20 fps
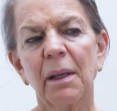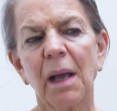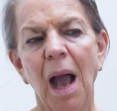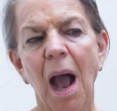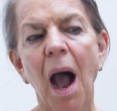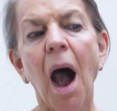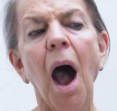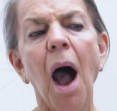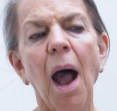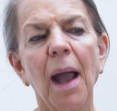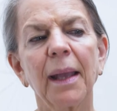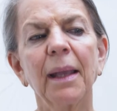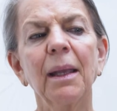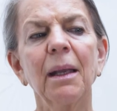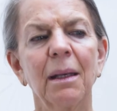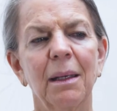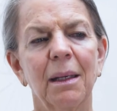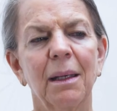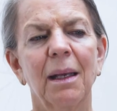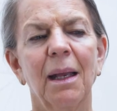
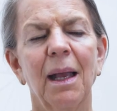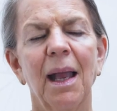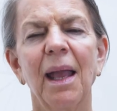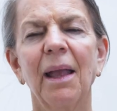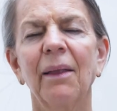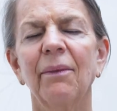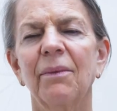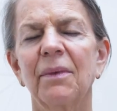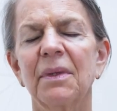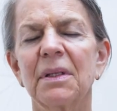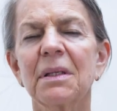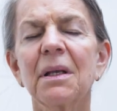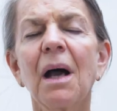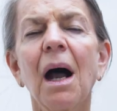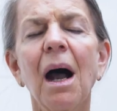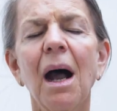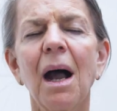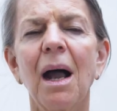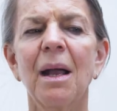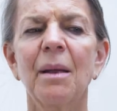I had
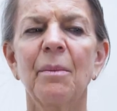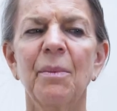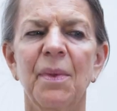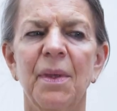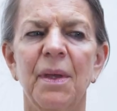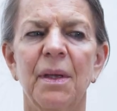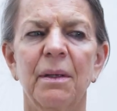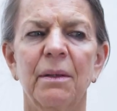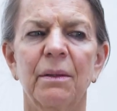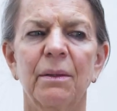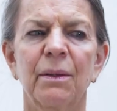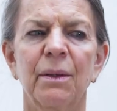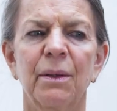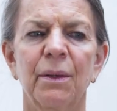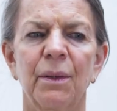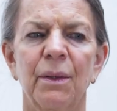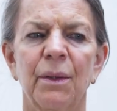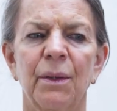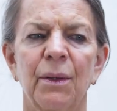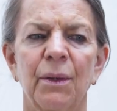time then
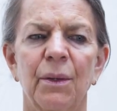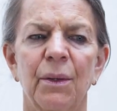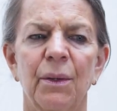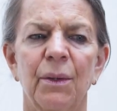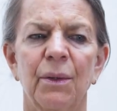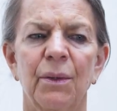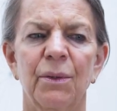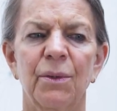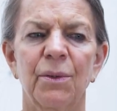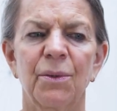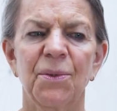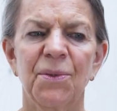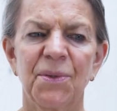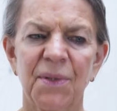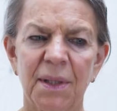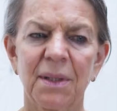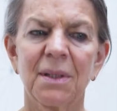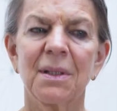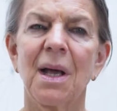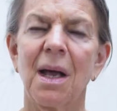to
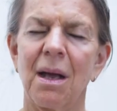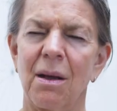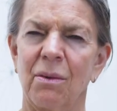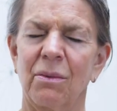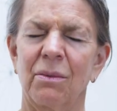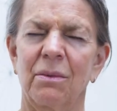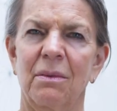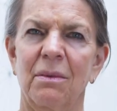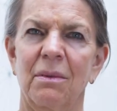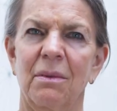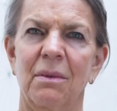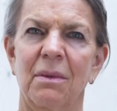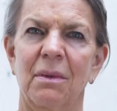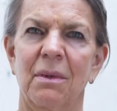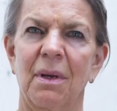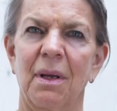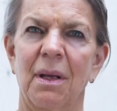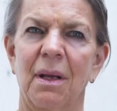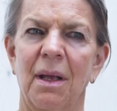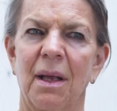sit down
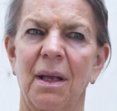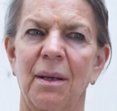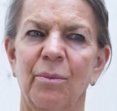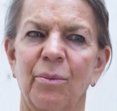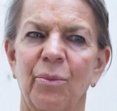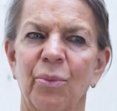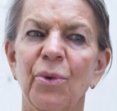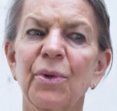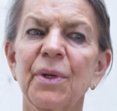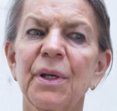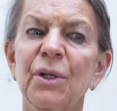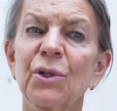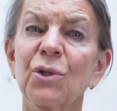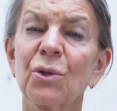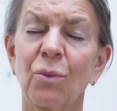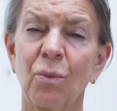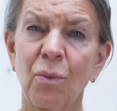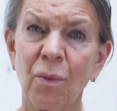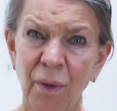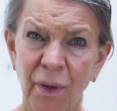and put
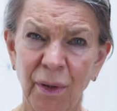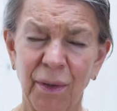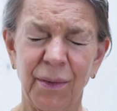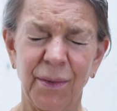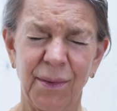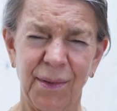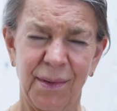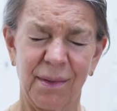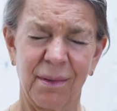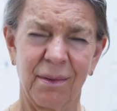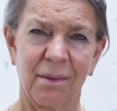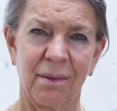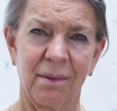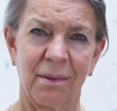into words